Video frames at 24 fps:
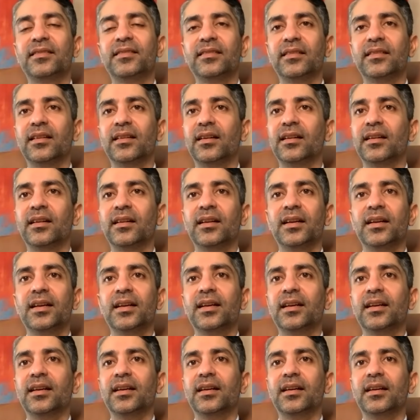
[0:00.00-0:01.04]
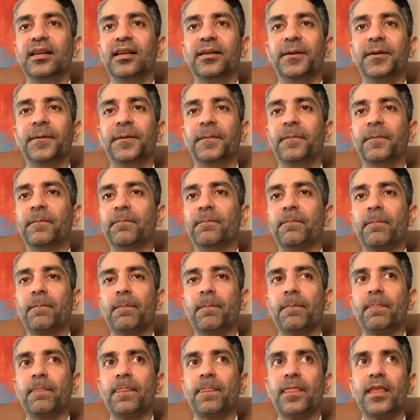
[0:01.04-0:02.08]
uh, um,
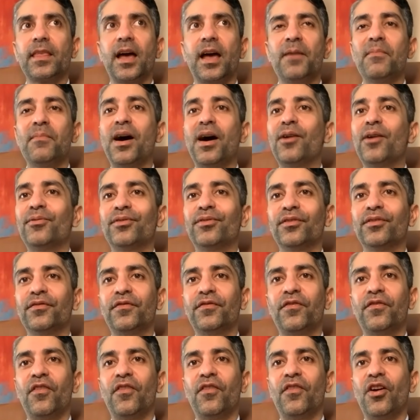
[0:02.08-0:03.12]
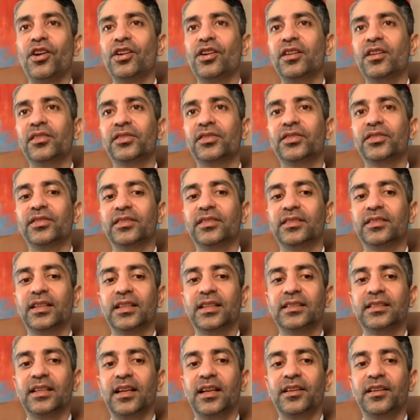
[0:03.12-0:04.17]
amount of fondness. And,
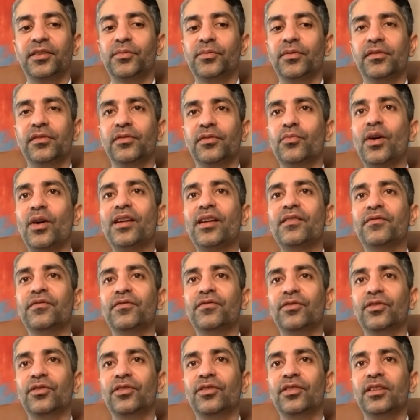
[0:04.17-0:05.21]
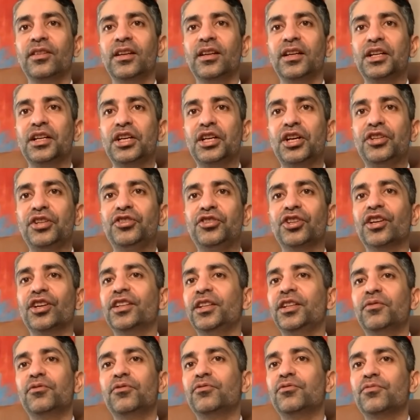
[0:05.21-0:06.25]
and, and, it was a wonderful journey,
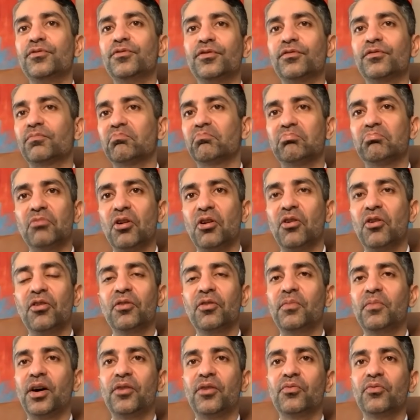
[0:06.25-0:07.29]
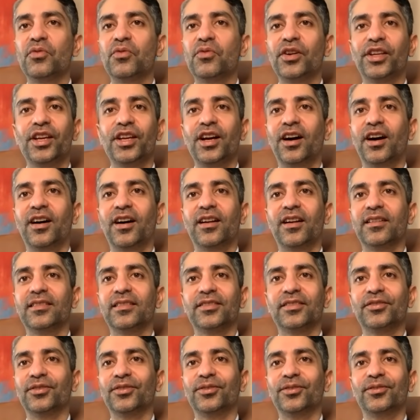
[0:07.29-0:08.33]
which was all about working hard.
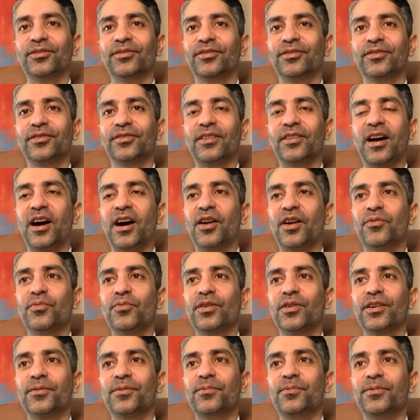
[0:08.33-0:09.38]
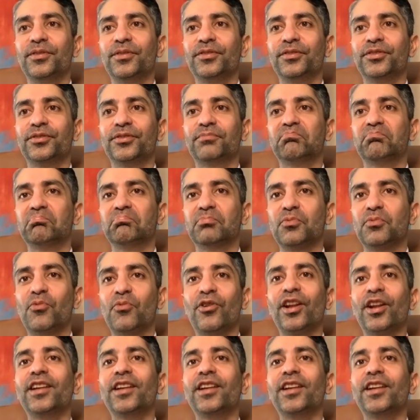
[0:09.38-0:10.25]
So, hard work was what I